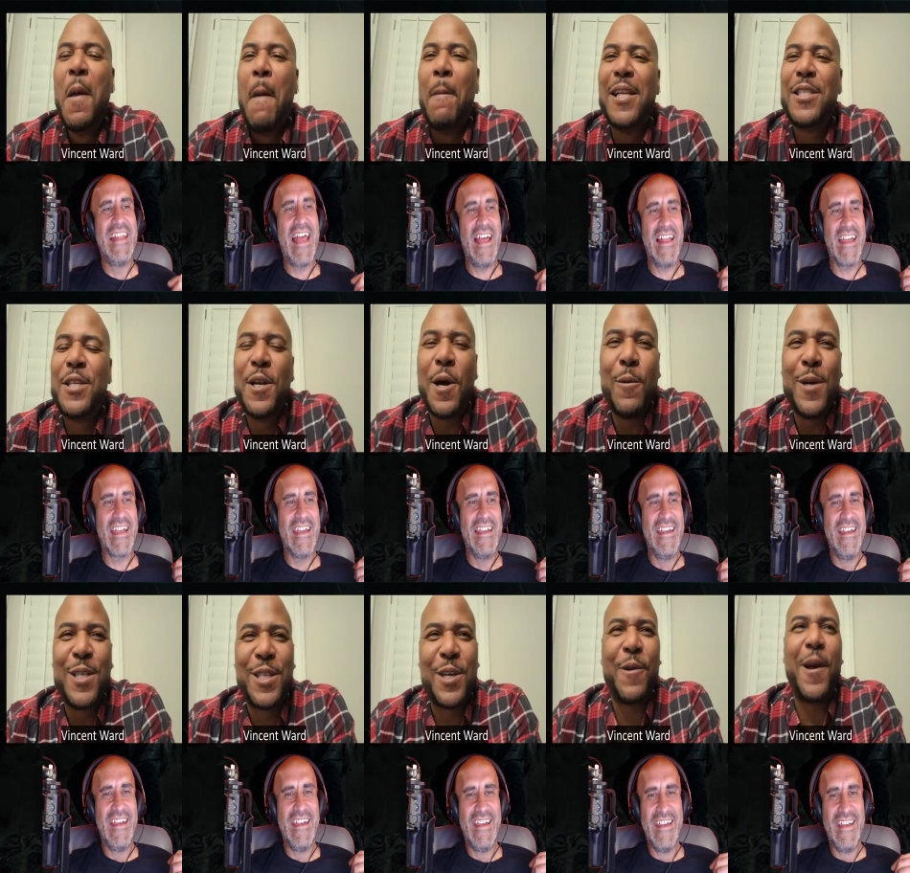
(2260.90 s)
Speaker 1: like, know, a
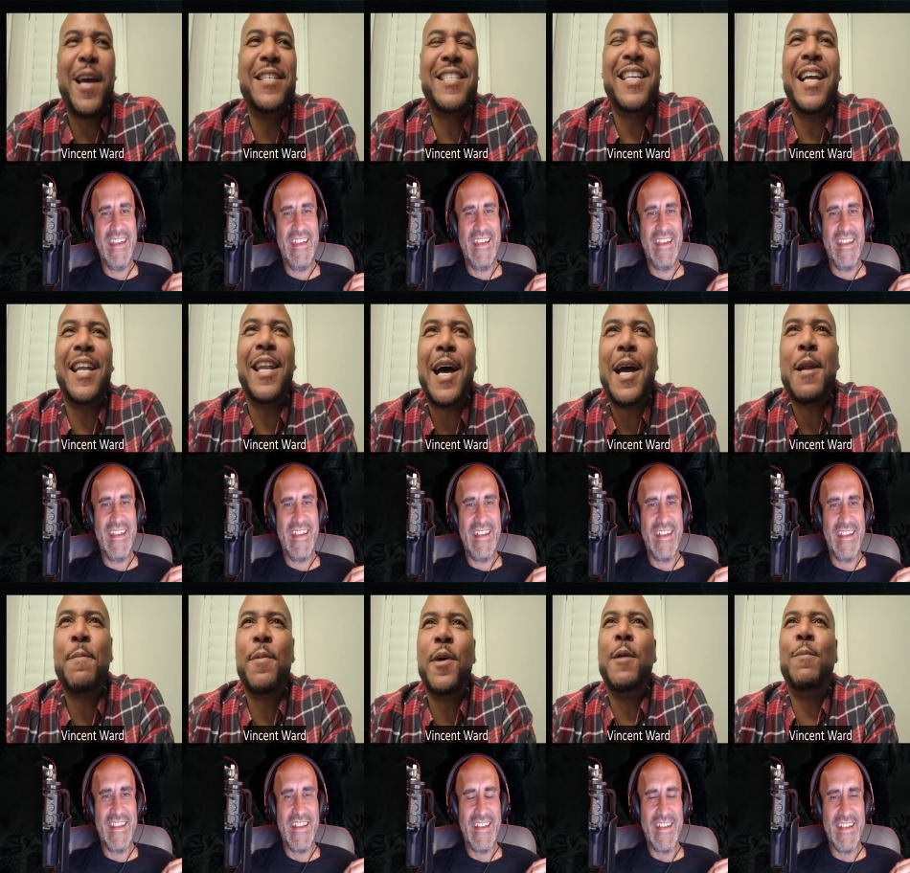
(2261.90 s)
lot
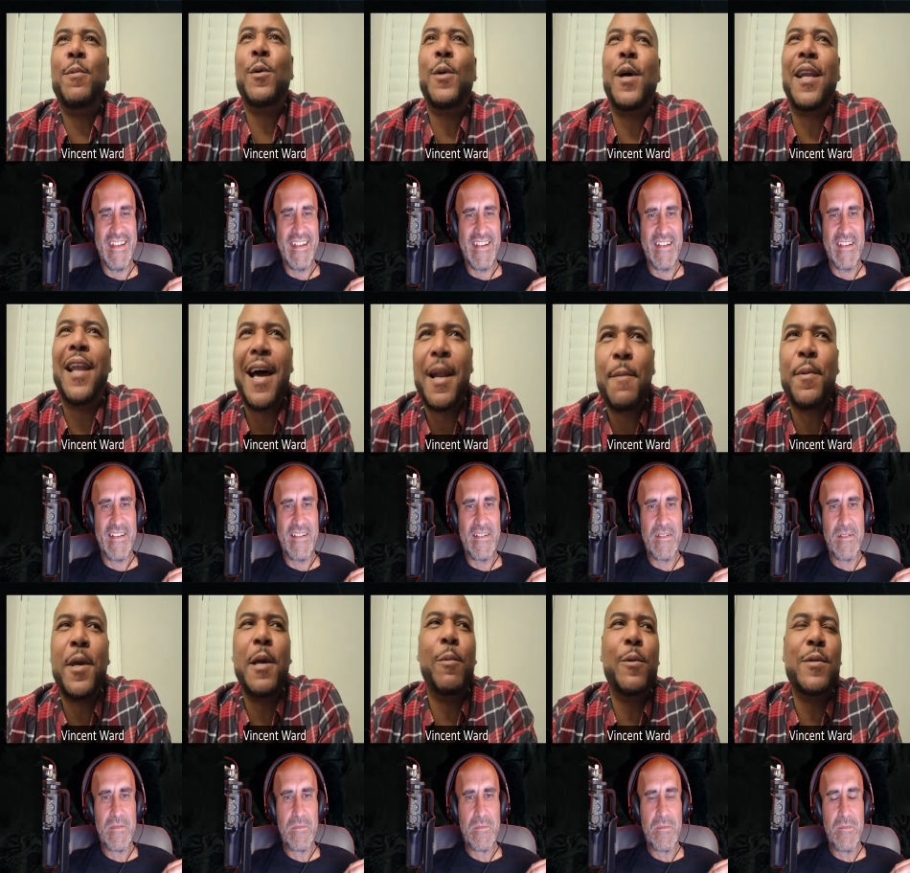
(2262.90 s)
of people, a lot of
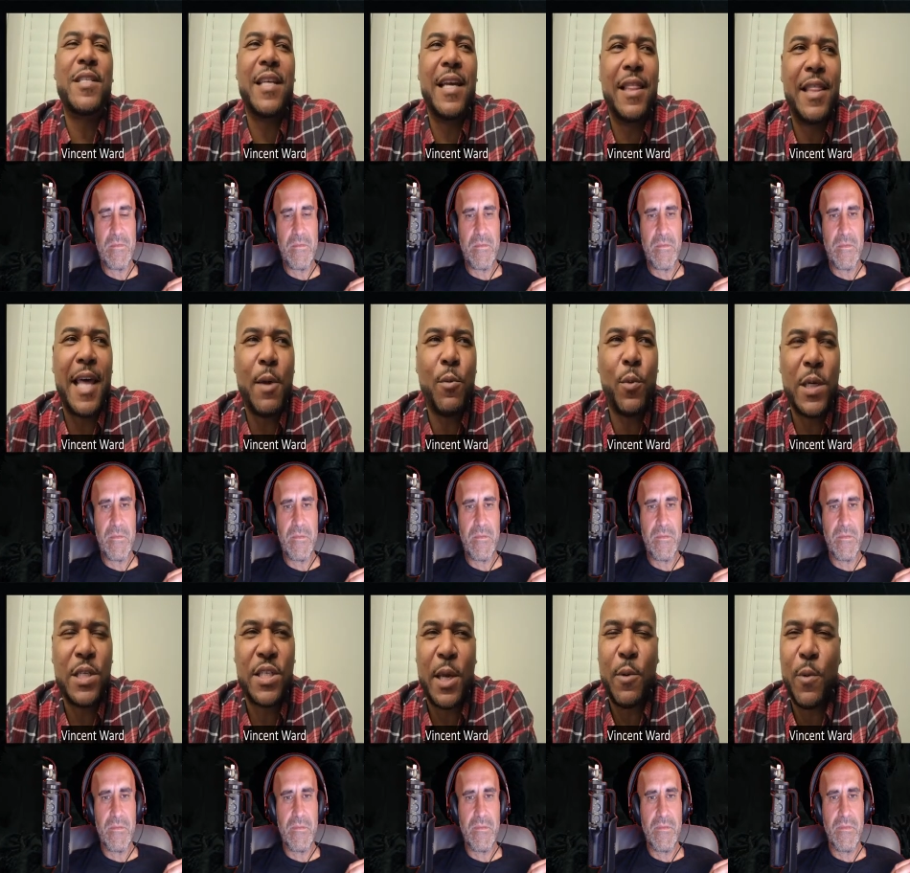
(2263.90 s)
people said they
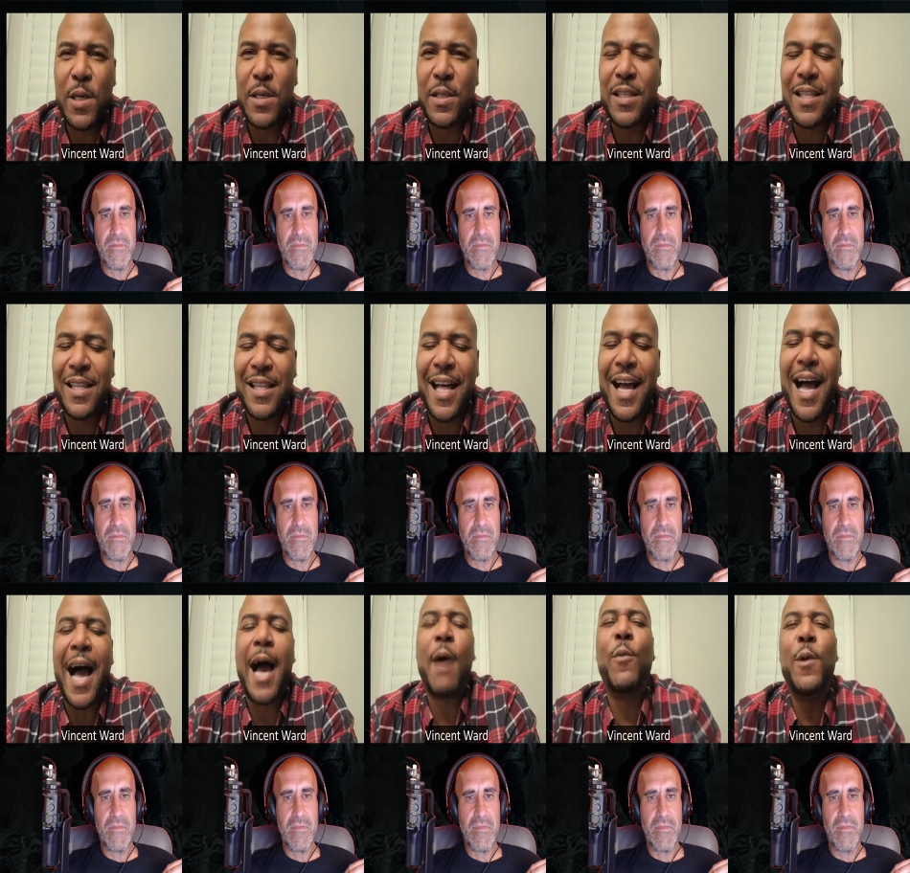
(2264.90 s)
wish they would have,
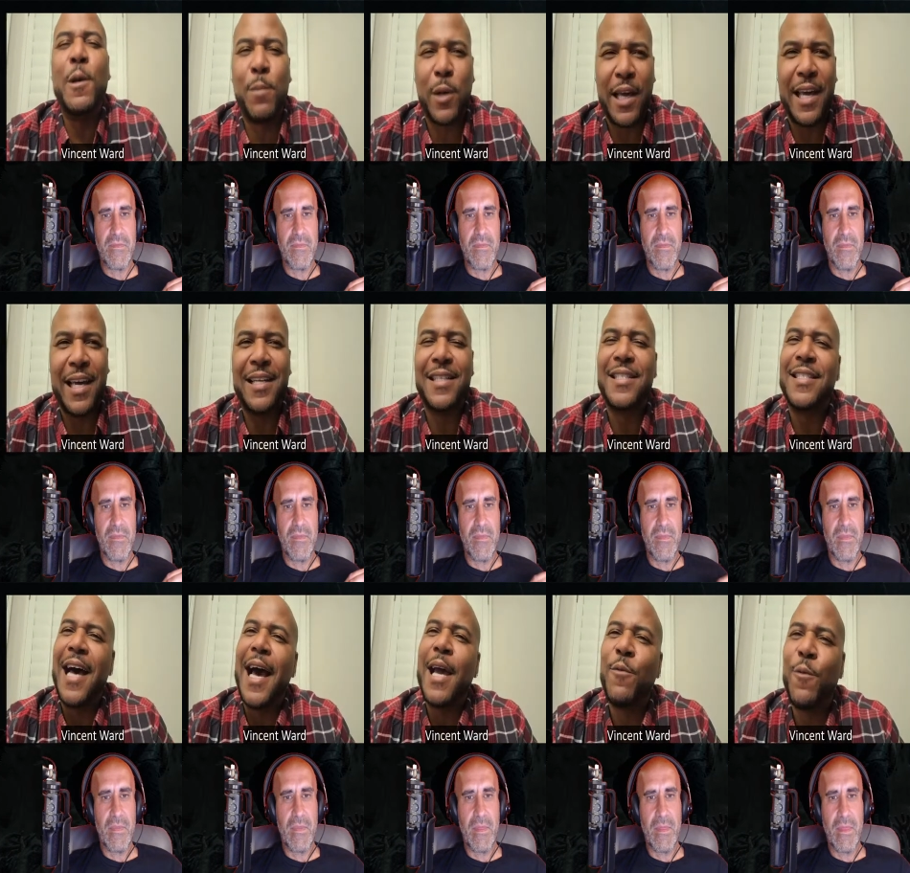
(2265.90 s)
I would have played
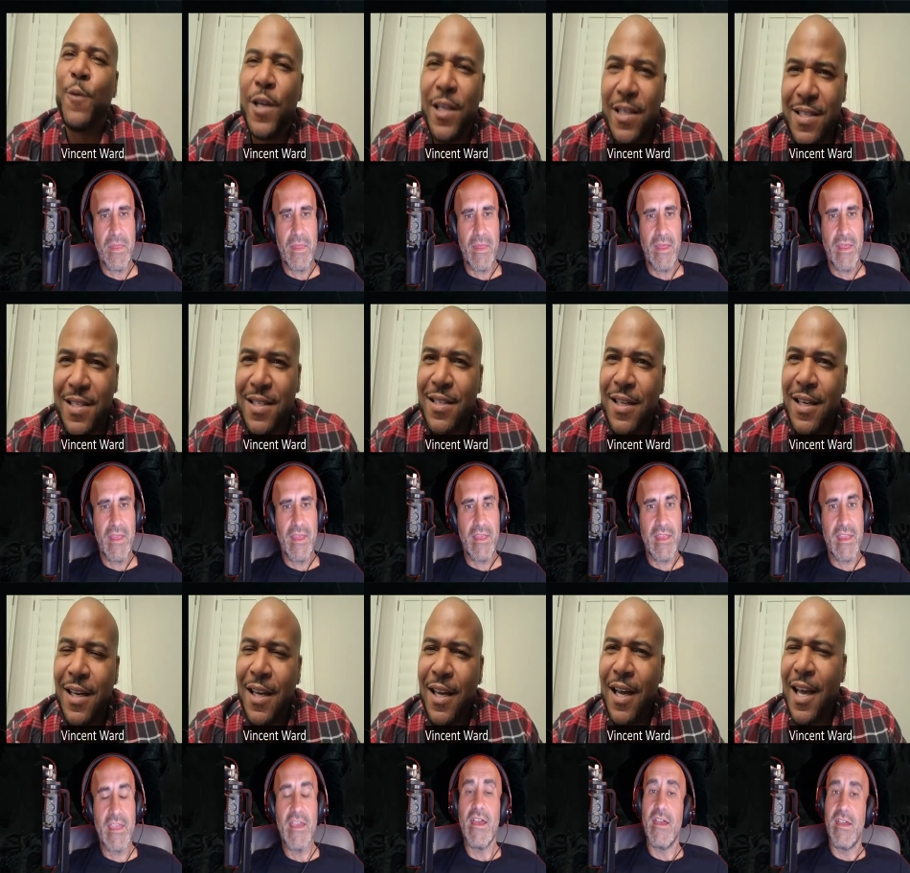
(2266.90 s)
Tyrese,
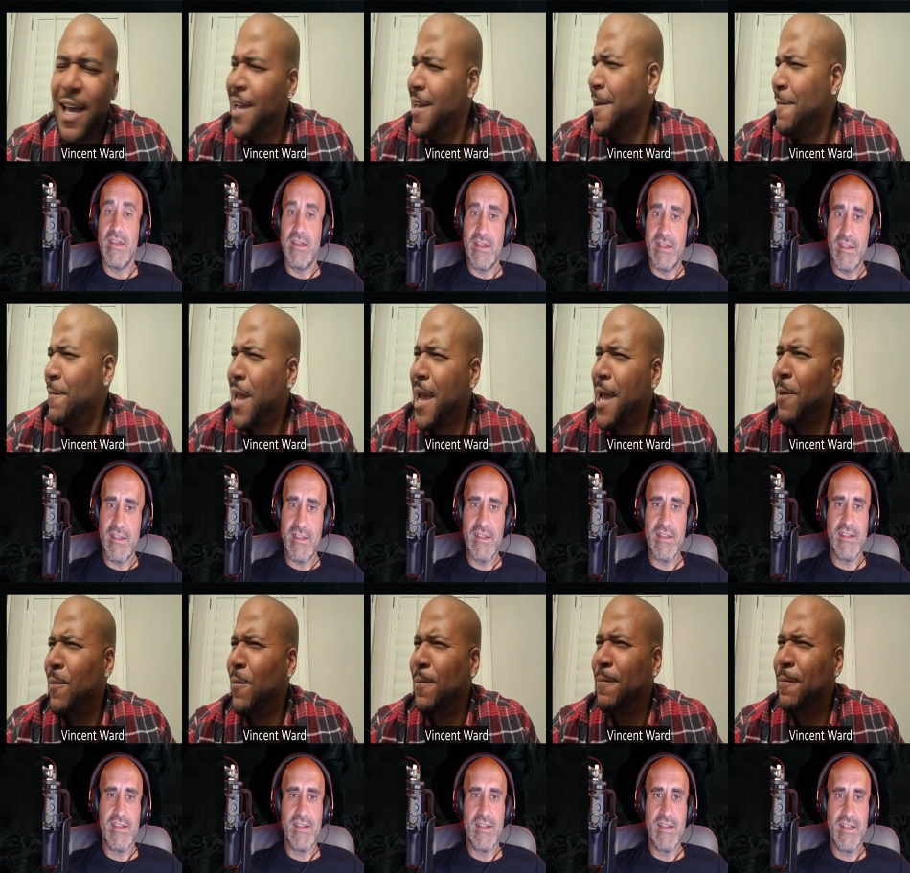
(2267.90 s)
and I'm
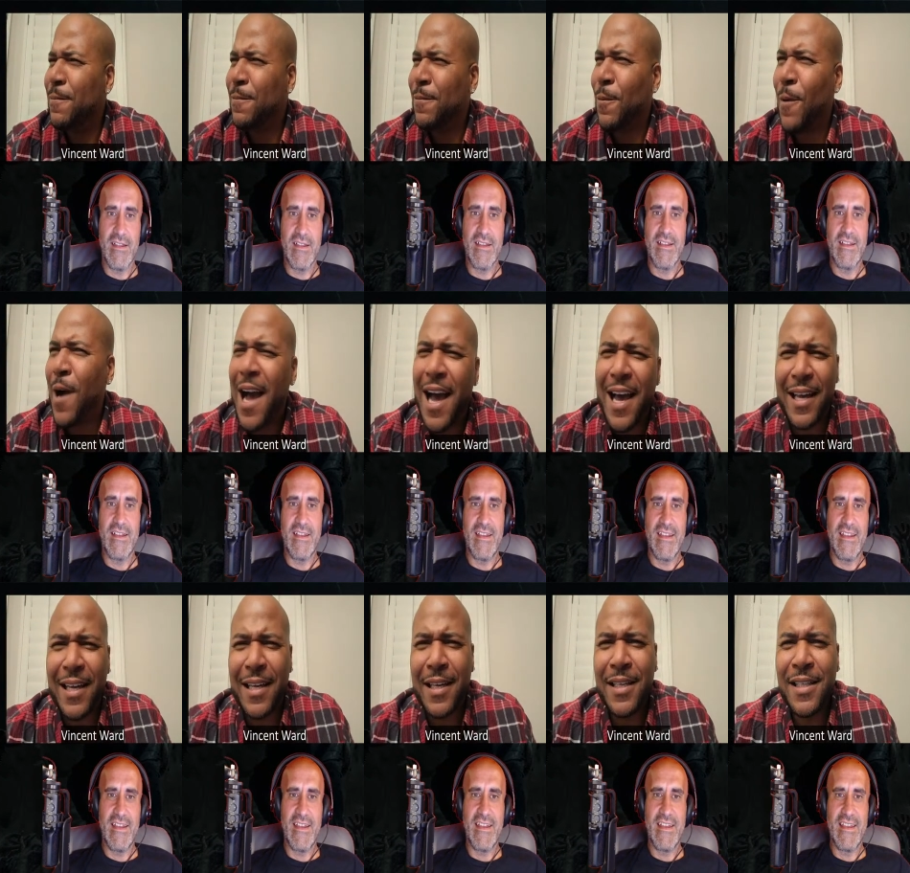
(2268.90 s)
like,
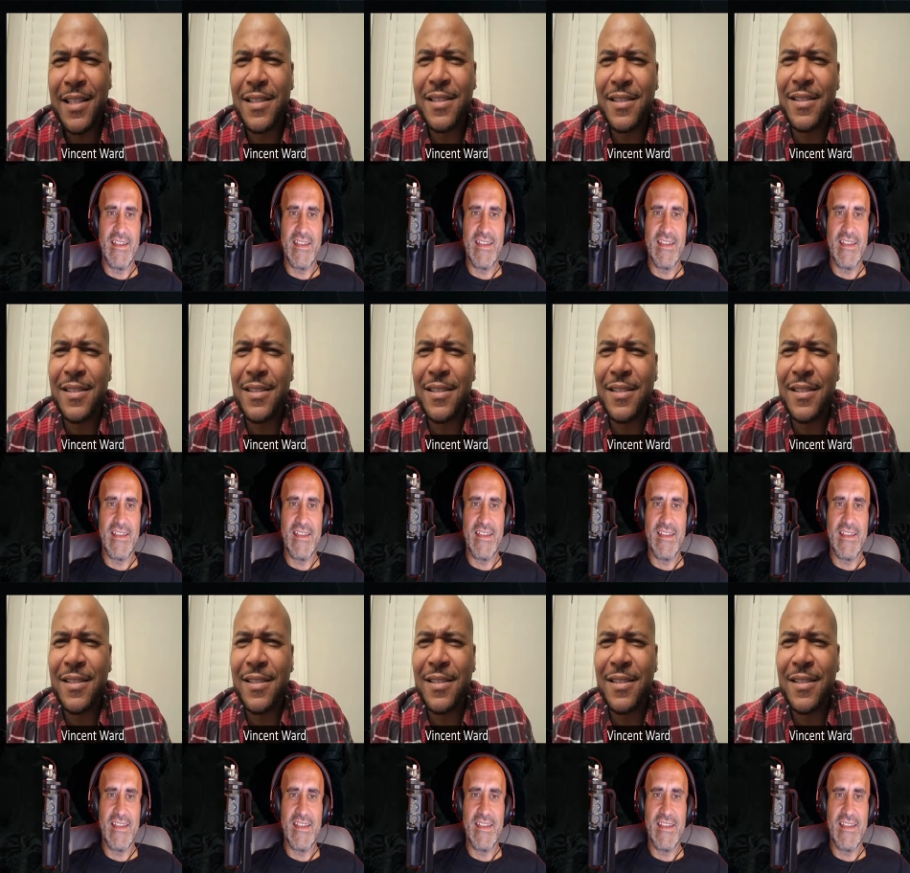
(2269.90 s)
why he,